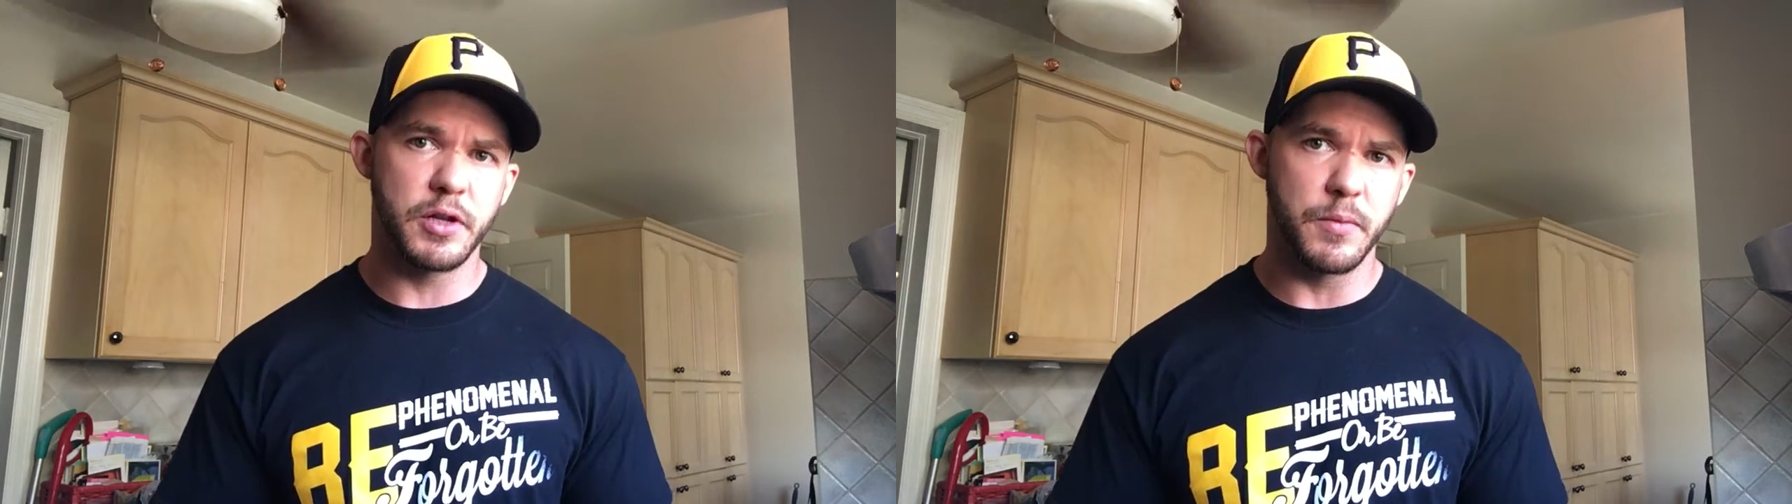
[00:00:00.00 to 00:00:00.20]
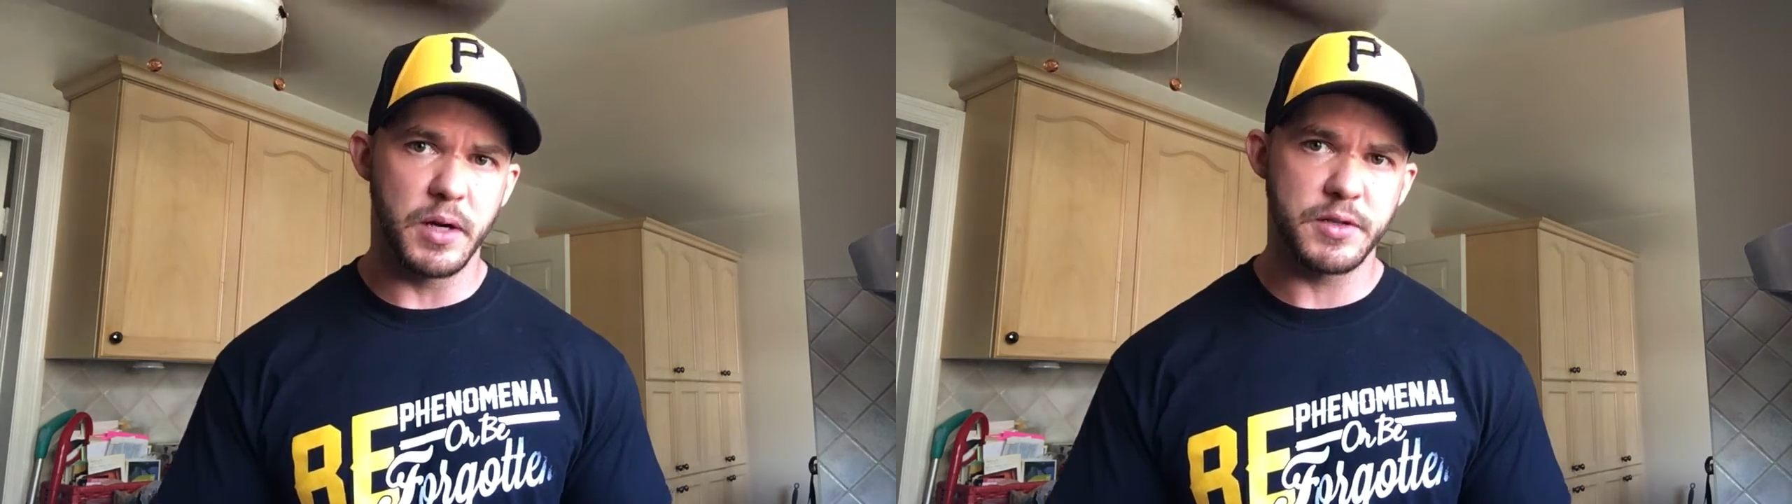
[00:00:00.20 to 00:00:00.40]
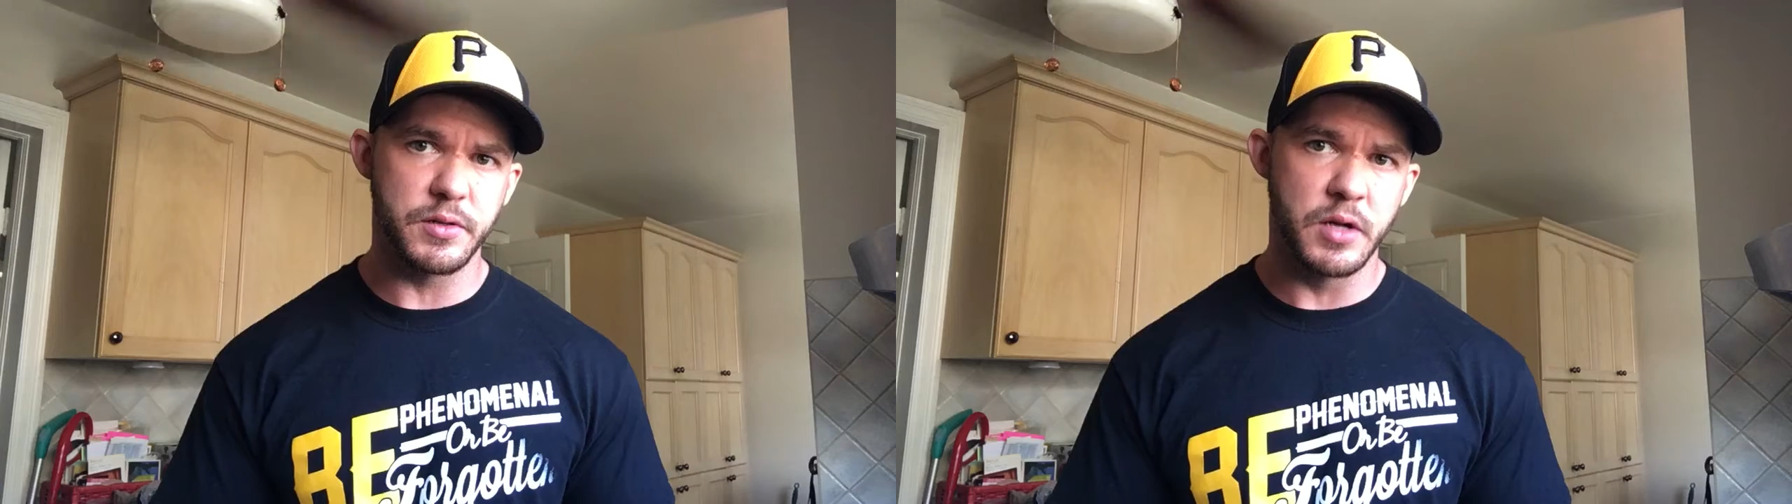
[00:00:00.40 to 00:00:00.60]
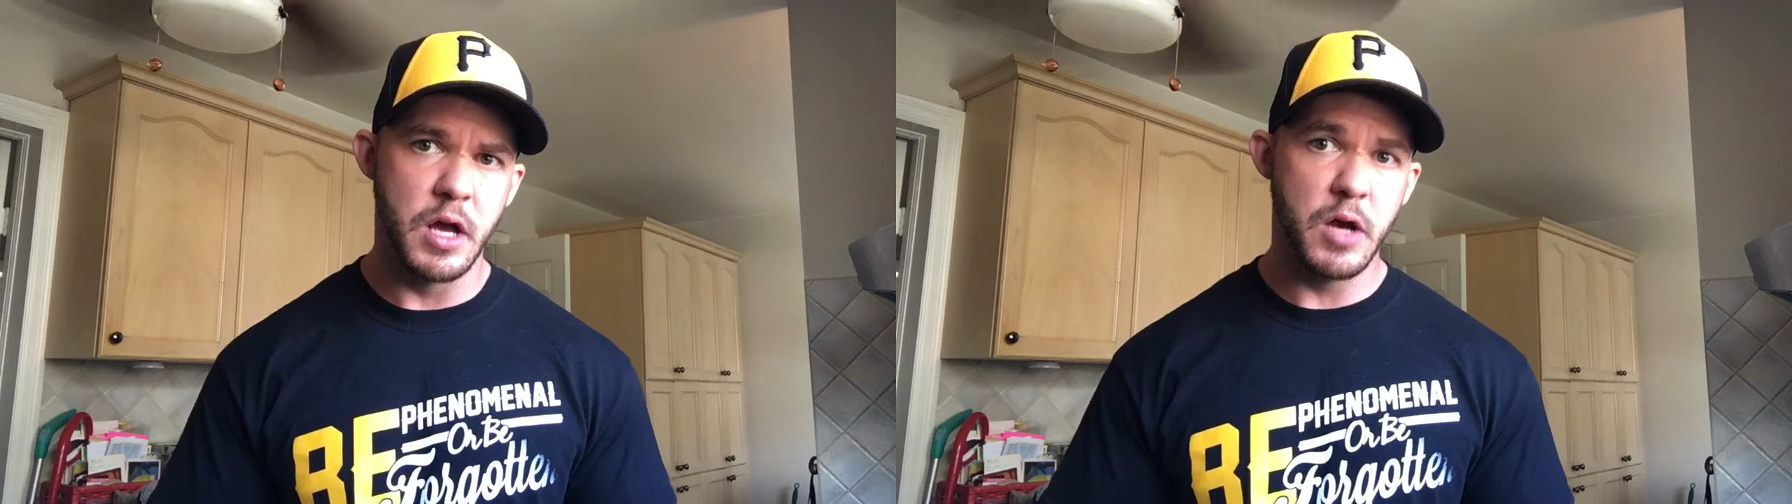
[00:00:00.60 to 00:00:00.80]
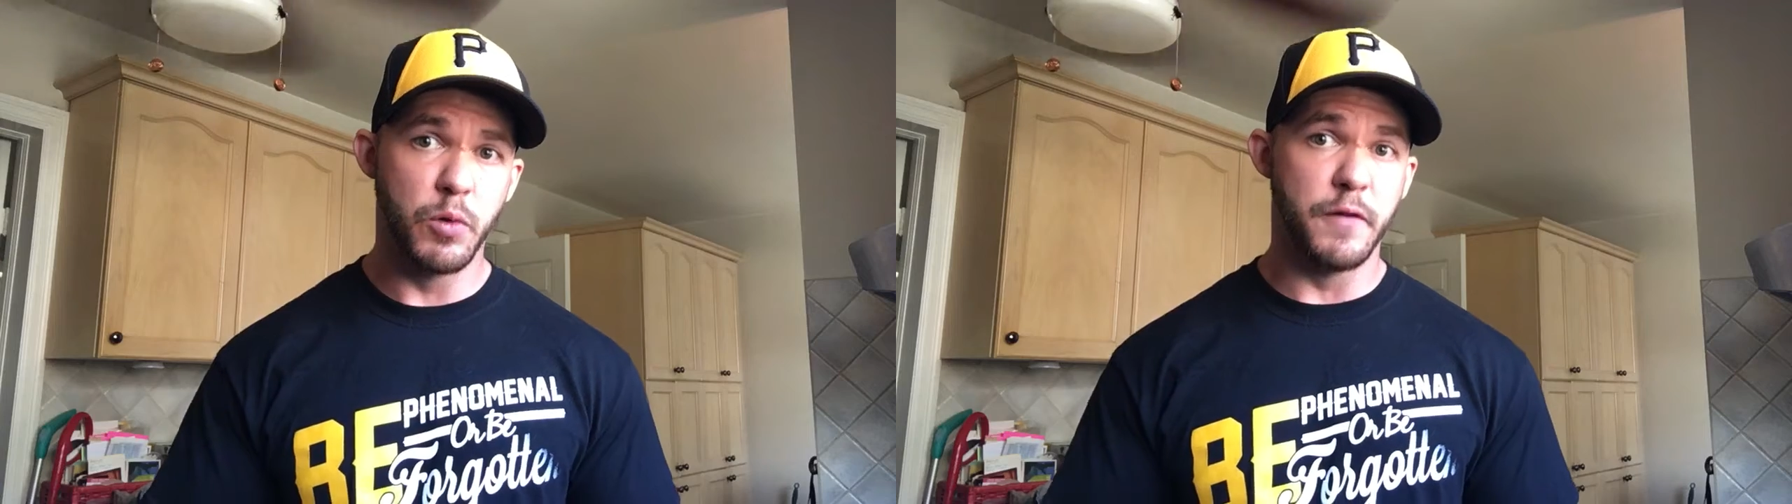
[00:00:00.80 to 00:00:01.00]
their muscles
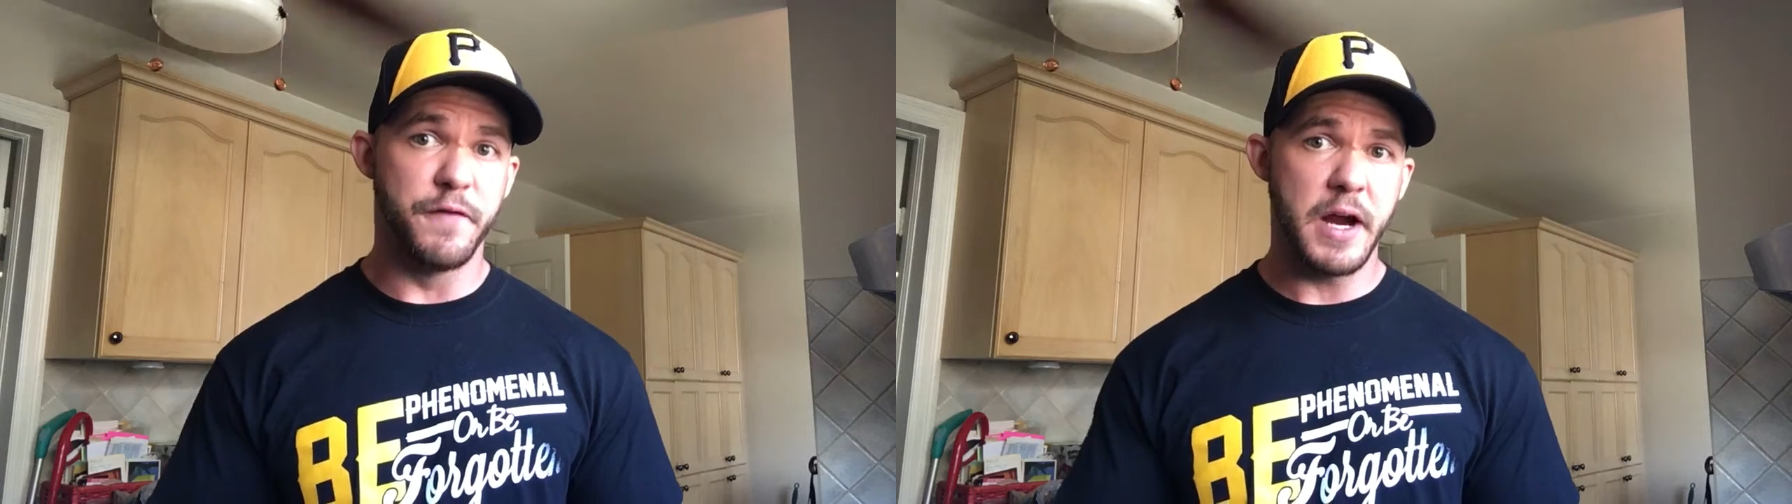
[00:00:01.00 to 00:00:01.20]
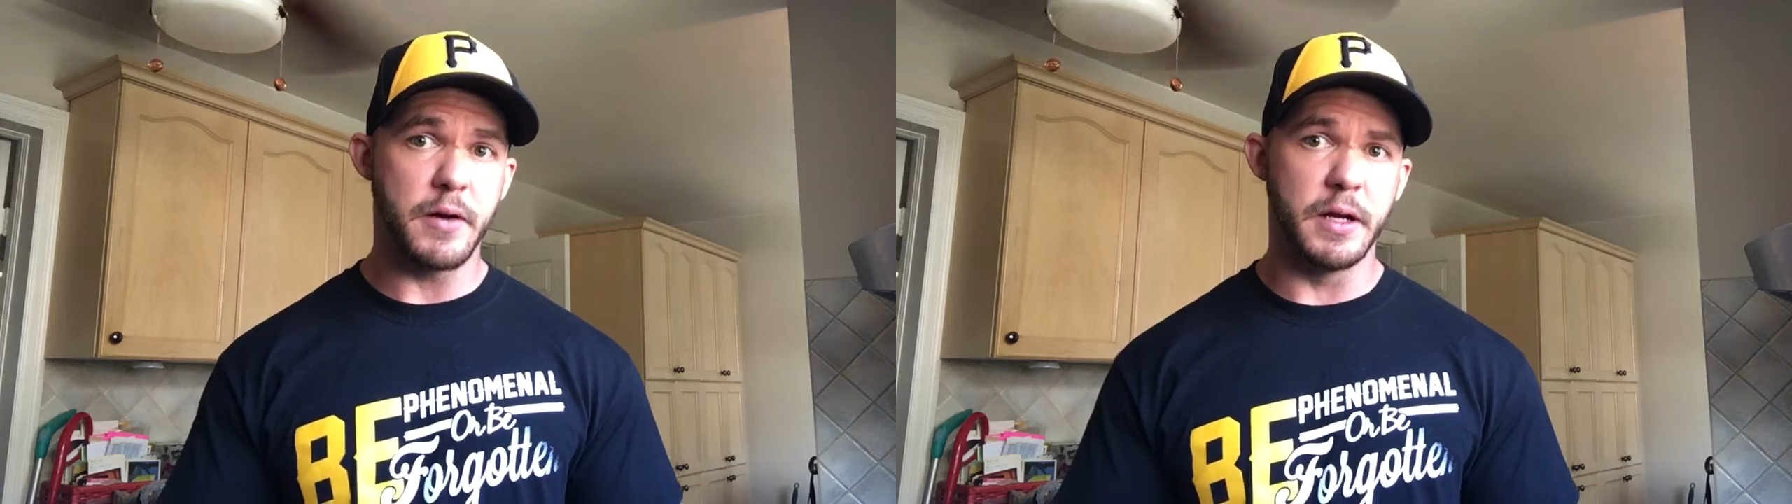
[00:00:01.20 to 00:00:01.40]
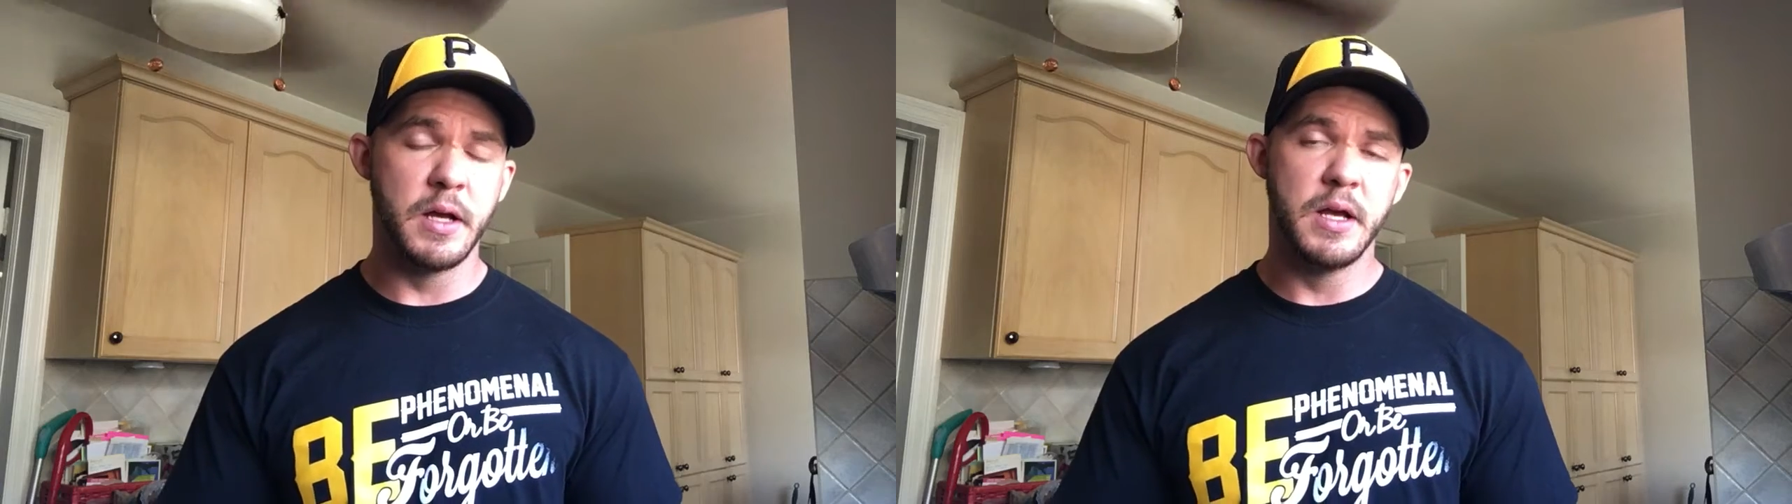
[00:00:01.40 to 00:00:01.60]
will vary.